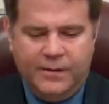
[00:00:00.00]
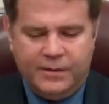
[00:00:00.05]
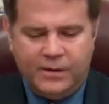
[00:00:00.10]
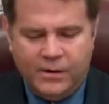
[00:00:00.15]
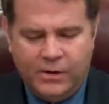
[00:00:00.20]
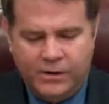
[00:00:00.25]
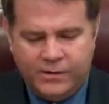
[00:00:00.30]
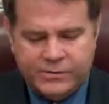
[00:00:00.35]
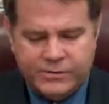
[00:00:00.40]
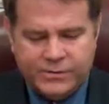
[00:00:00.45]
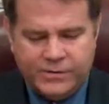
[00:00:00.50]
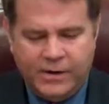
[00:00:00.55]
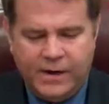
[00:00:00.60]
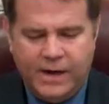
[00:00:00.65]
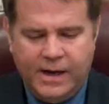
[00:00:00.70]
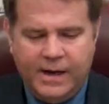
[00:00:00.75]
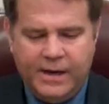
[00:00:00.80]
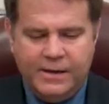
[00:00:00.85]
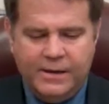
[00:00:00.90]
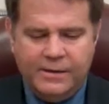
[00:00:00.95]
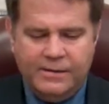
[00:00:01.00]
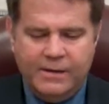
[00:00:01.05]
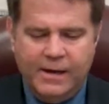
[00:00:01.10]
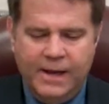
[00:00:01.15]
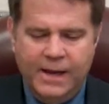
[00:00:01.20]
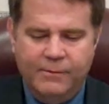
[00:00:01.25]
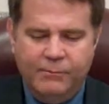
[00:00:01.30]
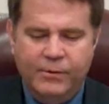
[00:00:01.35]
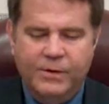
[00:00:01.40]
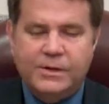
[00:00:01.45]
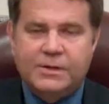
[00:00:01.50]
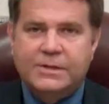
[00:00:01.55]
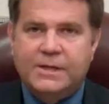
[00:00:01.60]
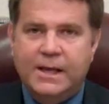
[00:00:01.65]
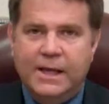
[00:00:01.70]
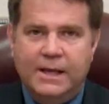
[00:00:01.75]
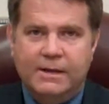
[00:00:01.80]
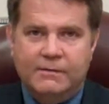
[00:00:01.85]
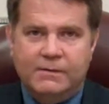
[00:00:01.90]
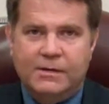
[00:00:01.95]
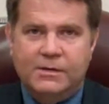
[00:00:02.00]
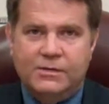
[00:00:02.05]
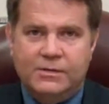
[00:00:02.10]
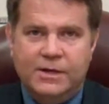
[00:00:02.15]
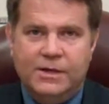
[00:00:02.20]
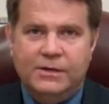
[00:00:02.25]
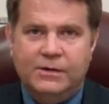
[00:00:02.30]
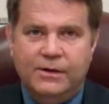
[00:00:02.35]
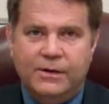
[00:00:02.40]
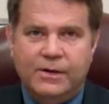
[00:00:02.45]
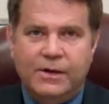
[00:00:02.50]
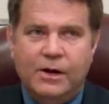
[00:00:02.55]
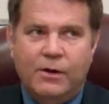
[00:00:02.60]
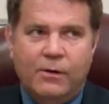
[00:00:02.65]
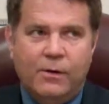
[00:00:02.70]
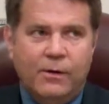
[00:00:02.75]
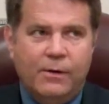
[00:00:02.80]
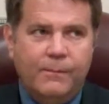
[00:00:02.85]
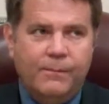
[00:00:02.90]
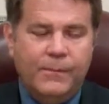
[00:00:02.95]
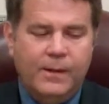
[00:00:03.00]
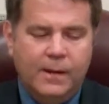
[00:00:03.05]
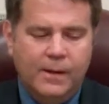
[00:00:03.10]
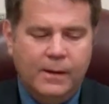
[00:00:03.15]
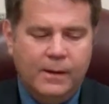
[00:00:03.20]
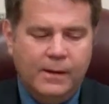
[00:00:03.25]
Costs are higher, and we just can't continue to go on.